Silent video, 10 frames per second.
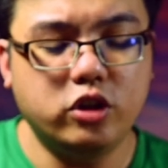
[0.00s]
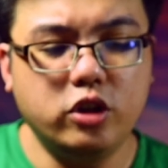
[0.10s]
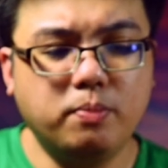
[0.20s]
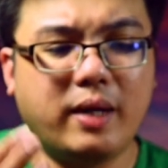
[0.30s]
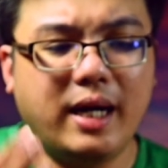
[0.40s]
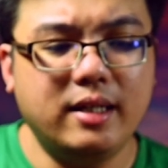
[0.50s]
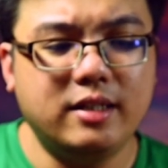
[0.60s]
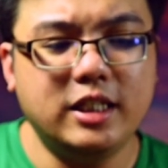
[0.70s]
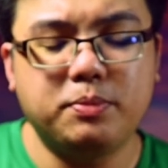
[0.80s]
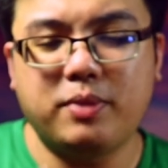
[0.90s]
Should you buy
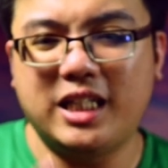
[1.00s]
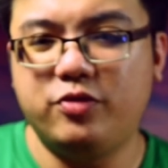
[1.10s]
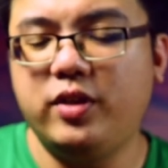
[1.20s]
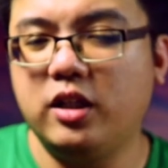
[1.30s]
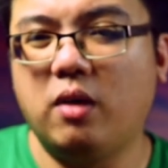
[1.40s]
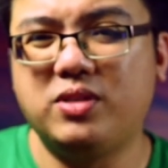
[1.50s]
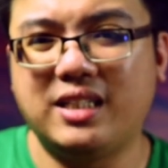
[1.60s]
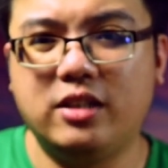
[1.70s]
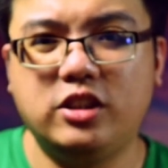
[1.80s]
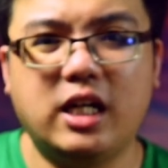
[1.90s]
this prize figure of
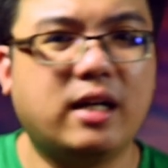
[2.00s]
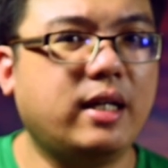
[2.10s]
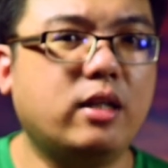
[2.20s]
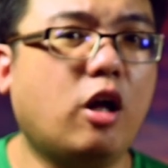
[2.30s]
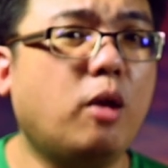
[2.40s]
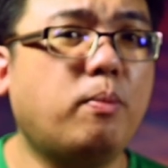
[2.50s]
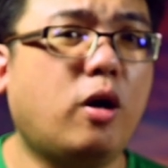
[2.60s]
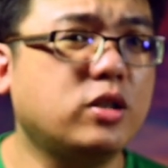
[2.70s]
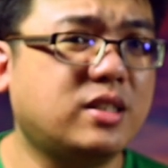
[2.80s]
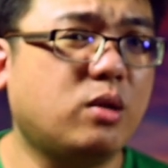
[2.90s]
Sanzang, it all
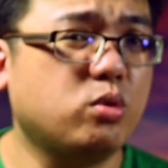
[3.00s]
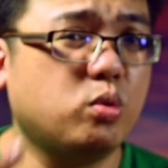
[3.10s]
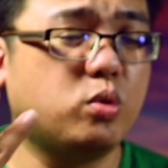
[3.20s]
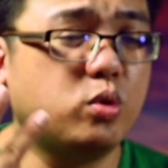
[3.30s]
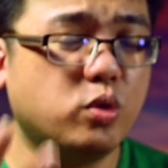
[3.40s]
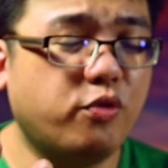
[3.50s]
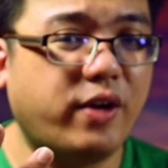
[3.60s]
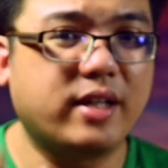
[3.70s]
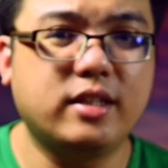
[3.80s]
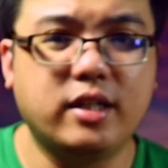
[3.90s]
boils down to two
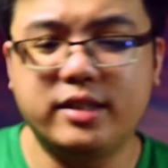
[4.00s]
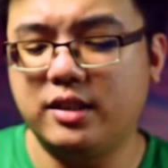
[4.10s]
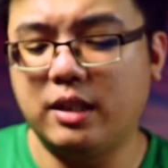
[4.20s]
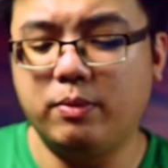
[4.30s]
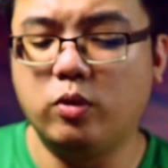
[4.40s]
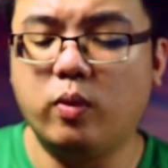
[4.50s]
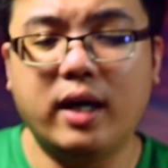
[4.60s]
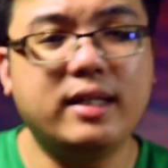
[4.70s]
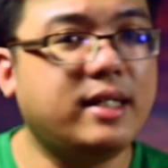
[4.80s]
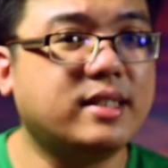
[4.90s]
factors. Number
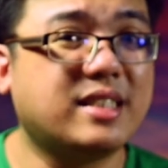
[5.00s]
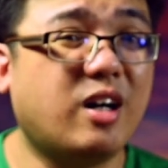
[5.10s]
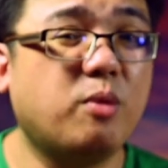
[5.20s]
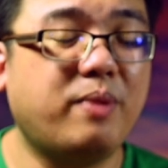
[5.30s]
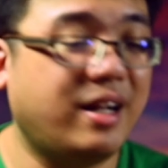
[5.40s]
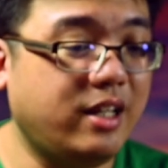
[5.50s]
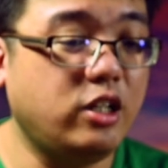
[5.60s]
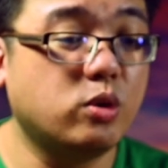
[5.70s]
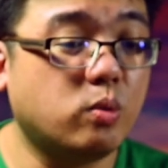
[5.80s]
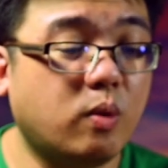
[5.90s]
one is how badly
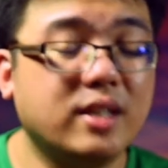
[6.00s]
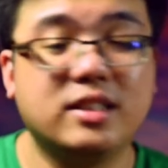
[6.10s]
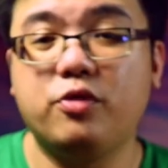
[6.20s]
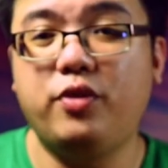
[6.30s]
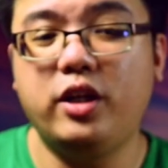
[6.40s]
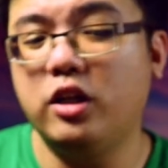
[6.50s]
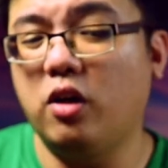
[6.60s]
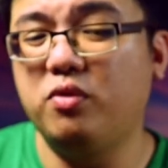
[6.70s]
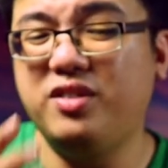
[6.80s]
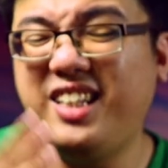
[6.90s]
you want a figure
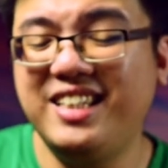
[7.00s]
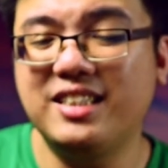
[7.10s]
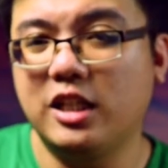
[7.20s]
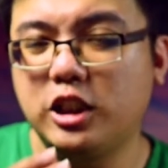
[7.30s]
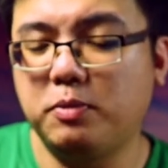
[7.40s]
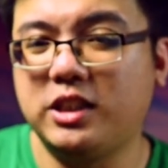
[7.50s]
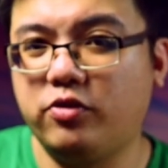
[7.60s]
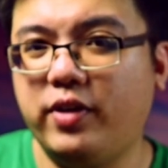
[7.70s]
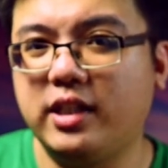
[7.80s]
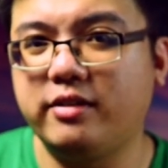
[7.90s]
of this
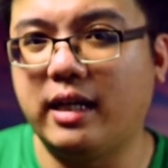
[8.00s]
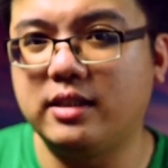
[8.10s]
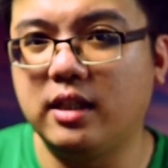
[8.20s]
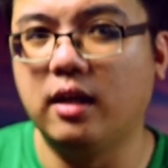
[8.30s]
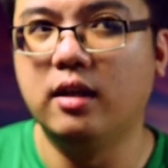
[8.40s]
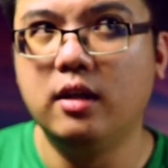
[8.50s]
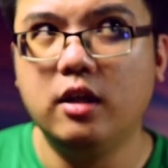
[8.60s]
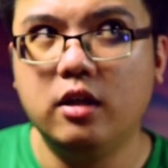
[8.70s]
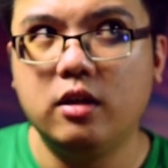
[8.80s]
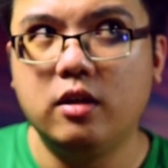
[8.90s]
specific character,
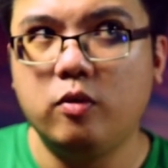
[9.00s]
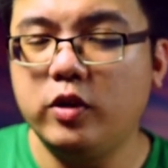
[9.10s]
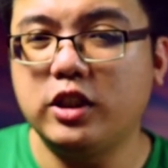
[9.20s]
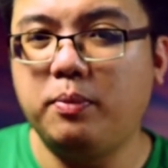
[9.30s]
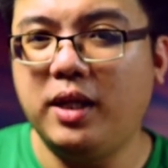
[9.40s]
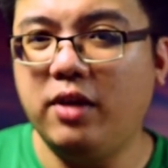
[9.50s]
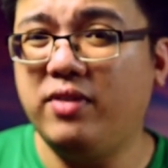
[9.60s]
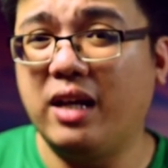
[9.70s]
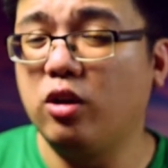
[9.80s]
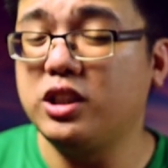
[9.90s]
which I believe
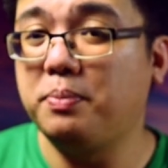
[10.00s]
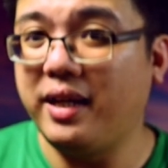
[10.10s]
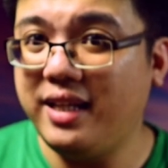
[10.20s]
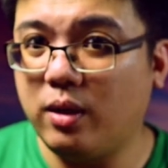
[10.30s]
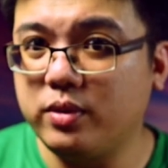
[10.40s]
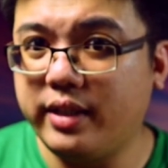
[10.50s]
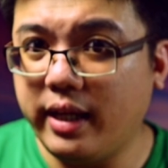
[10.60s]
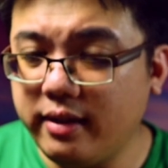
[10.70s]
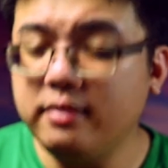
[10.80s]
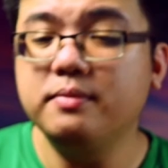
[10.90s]
there are not many out
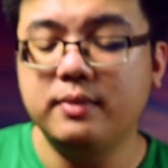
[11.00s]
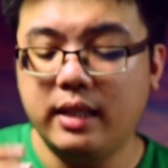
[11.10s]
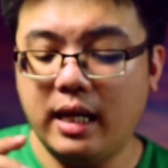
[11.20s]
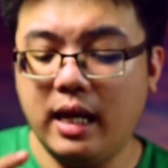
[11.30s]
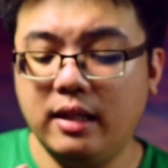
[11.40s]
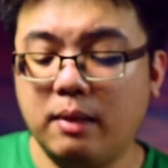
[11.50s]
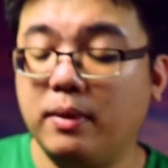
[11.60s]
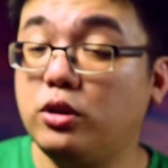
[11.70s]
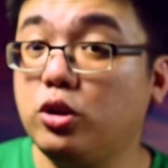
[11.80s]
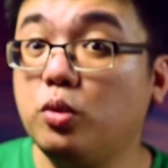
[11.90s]
there. And
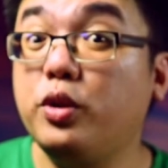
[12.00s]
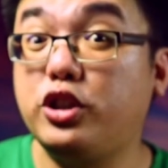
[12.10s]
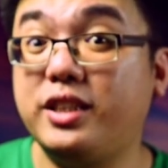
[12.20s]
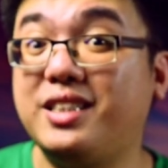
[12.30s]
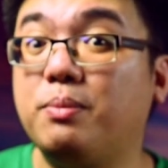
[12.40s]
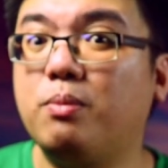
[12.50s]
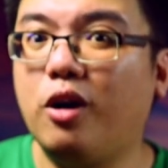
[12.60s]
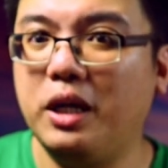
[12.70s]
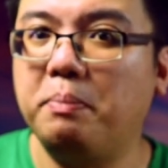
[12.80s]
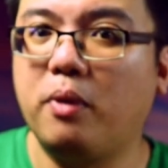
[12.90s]
number two, which is the
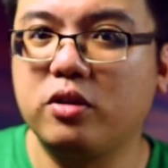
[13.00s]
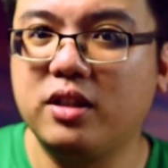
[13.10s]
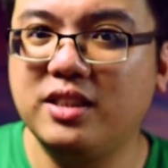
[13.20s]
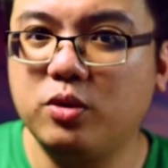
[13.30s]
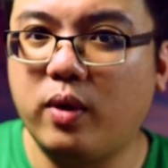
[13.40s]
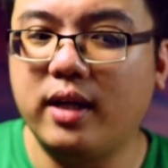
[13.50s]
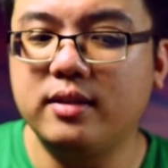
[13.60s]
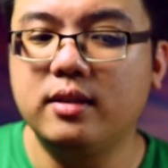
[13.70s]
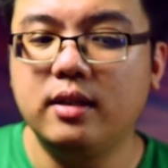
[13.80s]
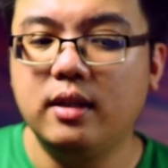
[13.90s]
more important one,